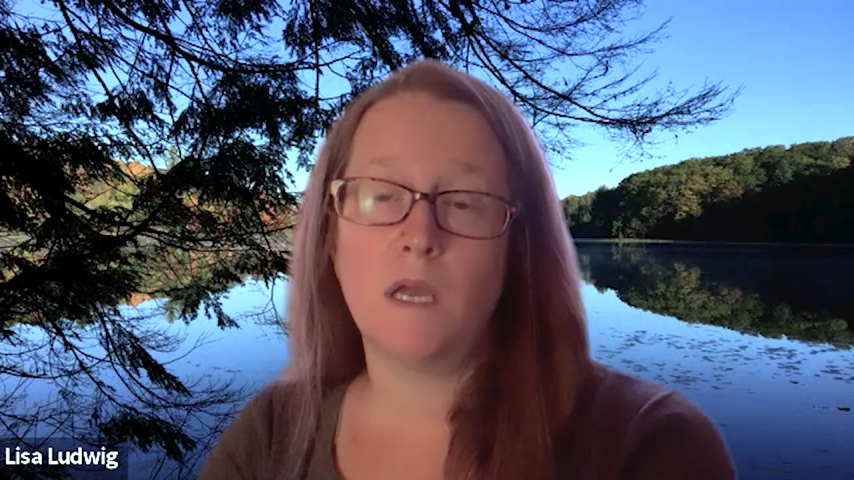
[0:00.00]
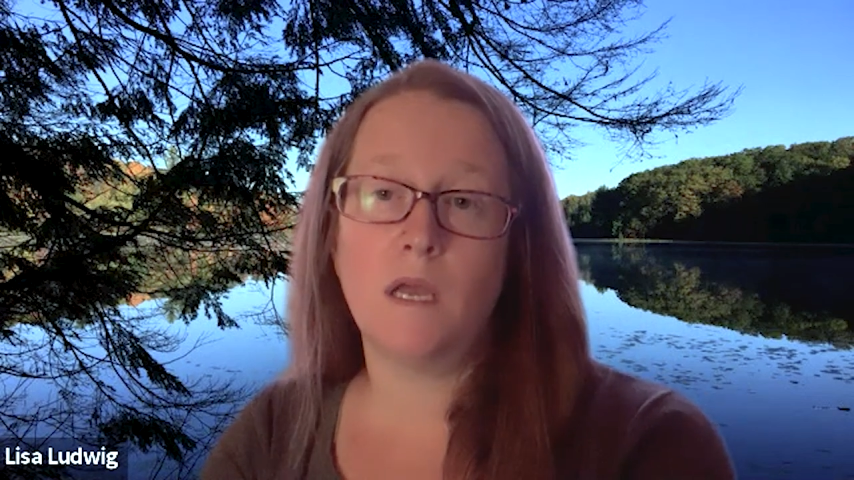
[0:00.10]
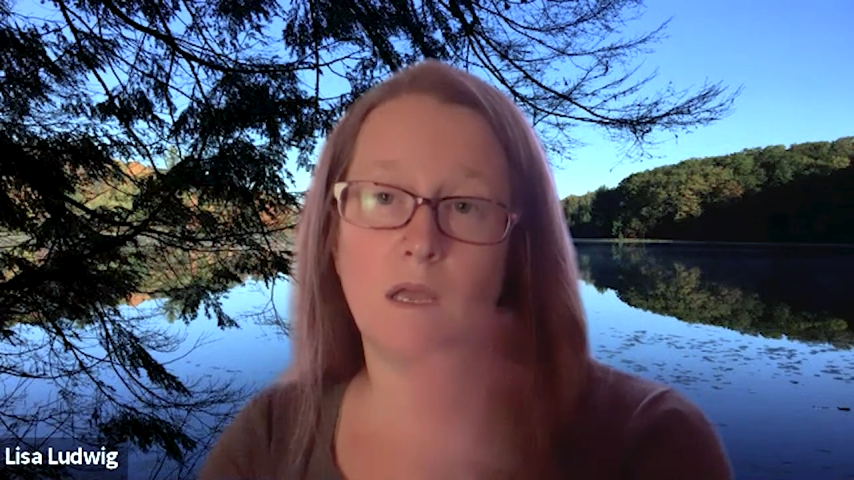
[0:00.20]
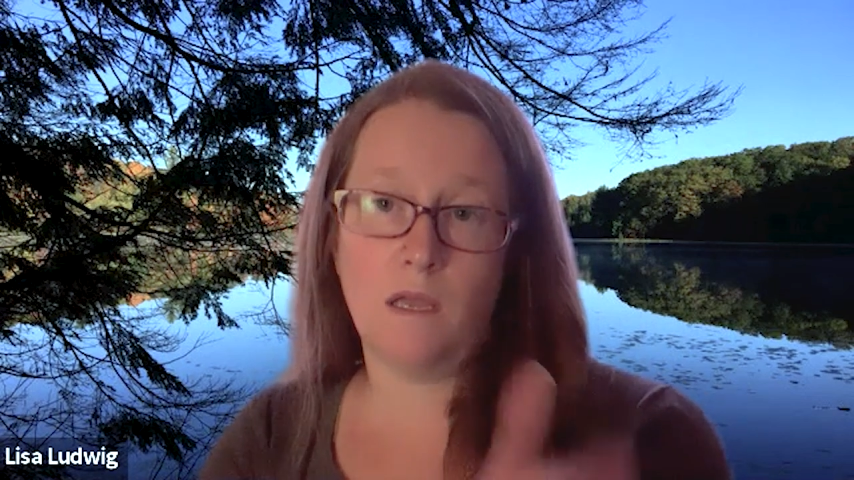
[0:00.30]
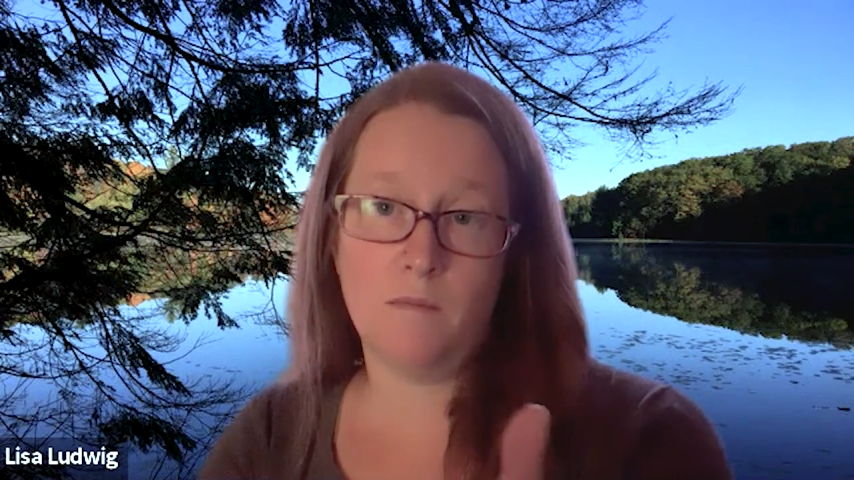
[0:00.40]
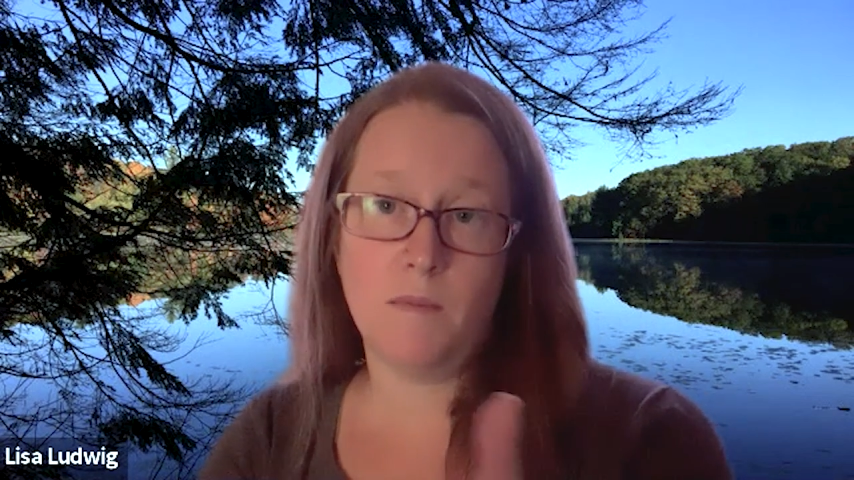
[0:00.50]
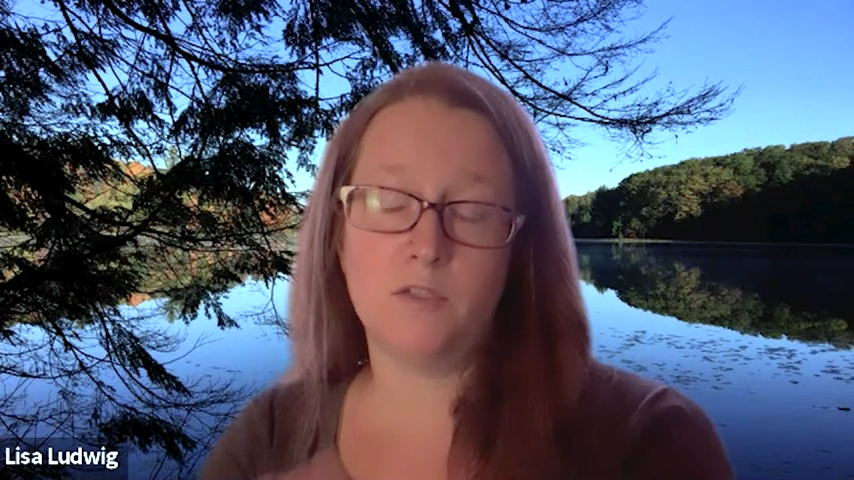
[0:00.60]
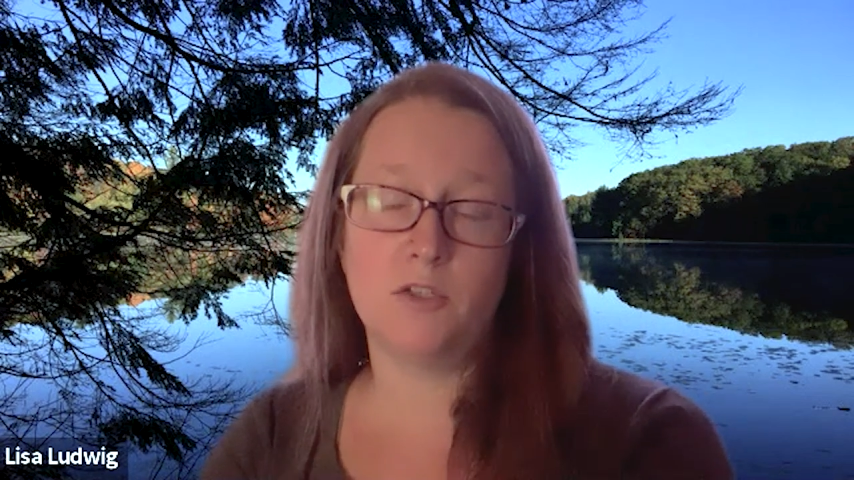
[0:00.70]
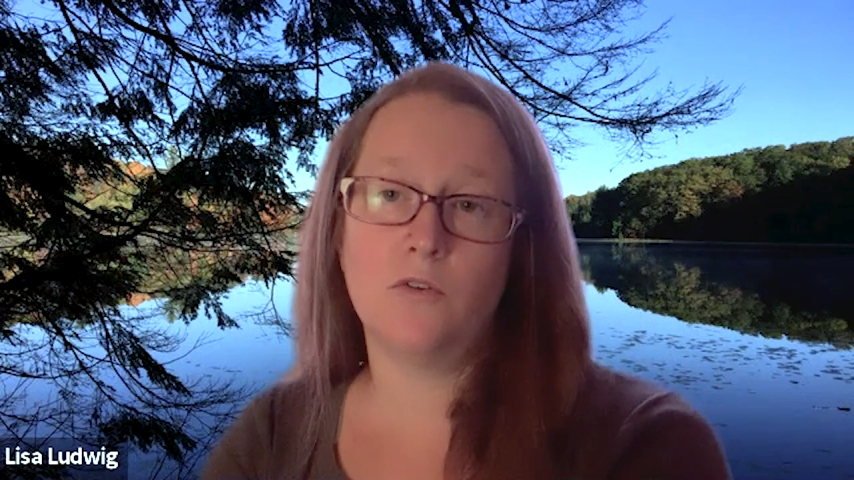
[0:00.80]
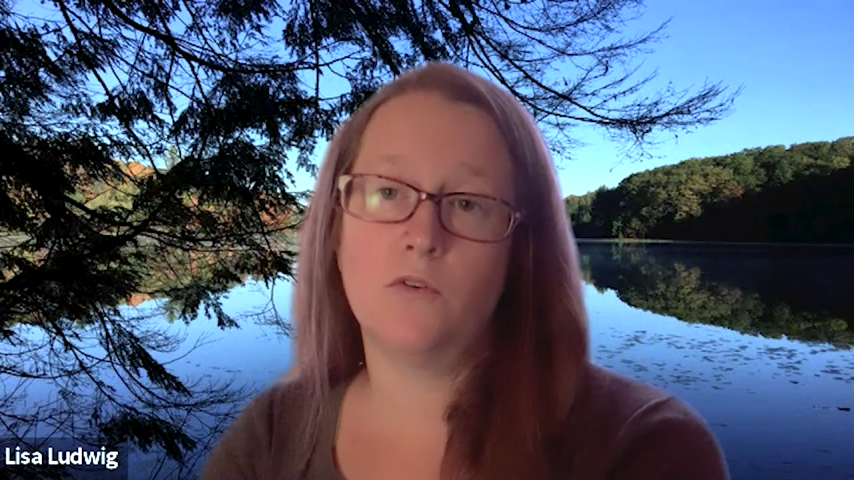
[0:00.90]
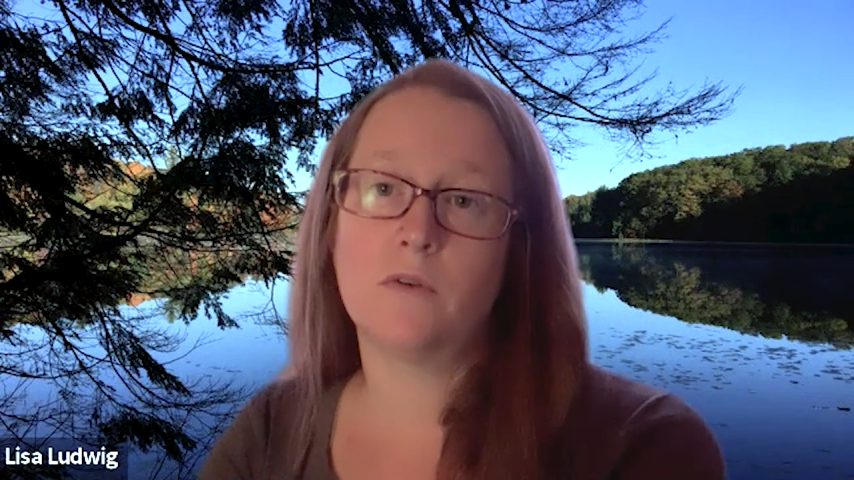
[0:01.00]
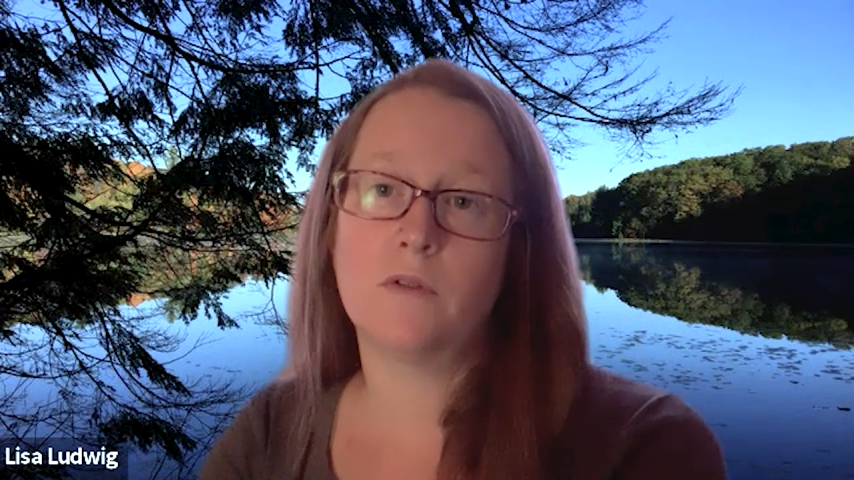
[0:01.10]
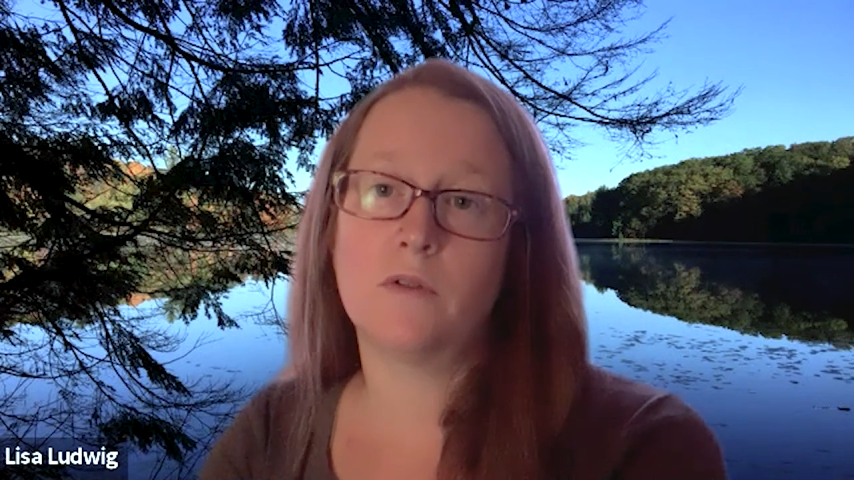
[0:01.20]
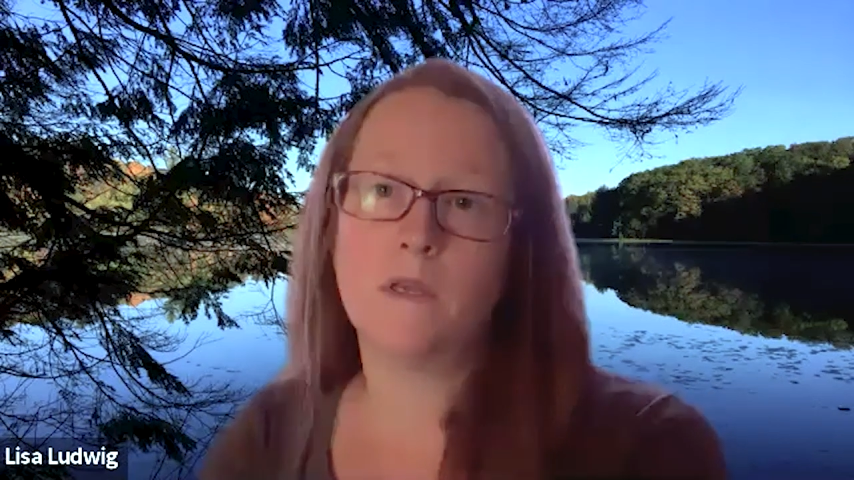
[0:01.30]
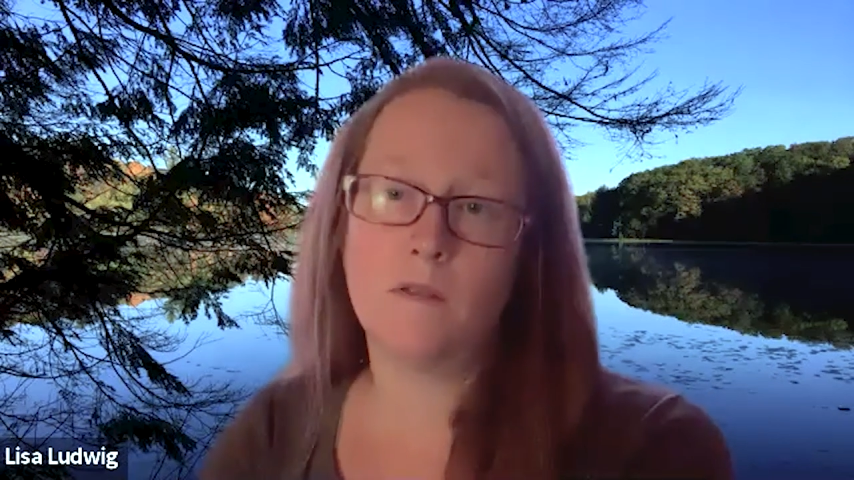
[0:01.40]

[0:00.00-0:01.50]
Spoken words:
I mentioned earlier